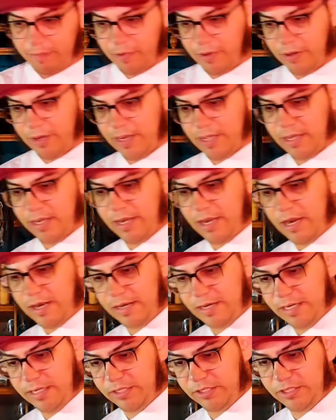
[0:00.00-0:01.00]
gonna
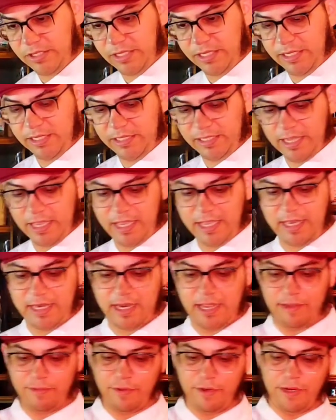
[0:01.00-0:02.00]
garnish this,
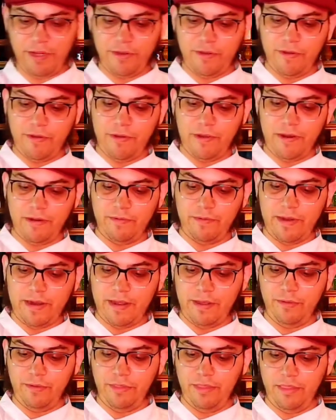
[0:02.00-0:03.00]
and I'm gonna go
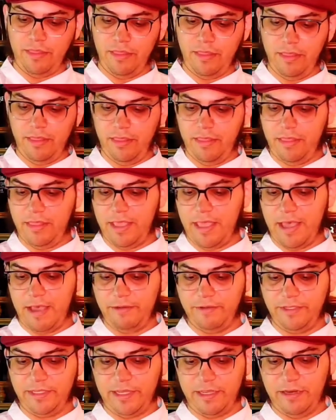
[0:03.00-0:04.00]
around the
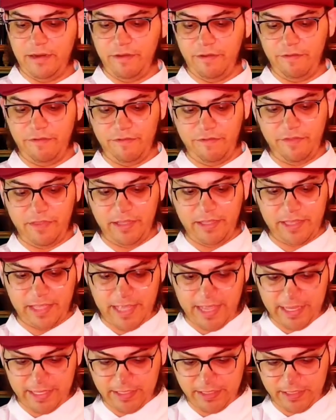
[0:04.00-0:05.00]
outside of the
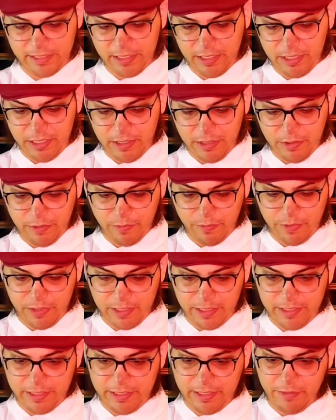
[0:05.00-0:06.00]
glass with
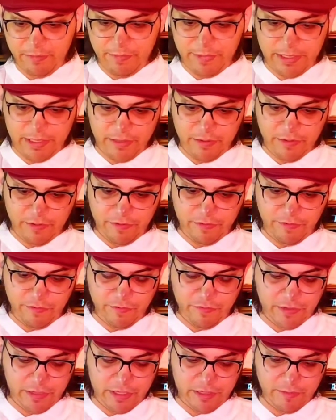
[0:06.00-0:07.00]
a little bit of,
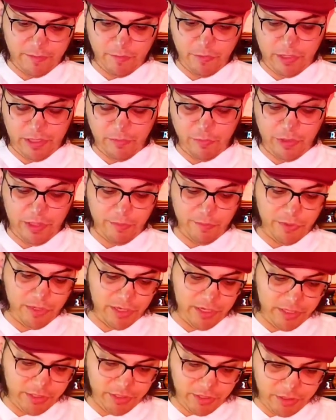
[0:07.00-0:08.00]
well, with a
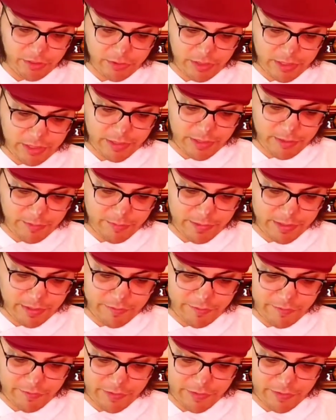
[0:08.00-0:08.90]
brush, a little bit of